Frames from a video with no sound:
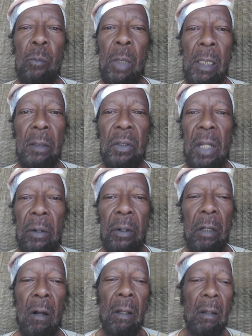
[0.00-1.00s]

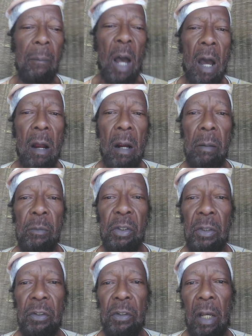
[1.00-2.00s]
military and all them arms
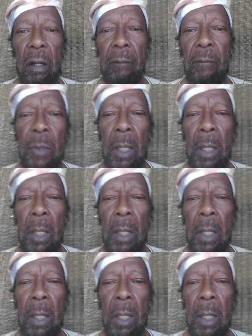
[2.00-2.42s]
and stuff.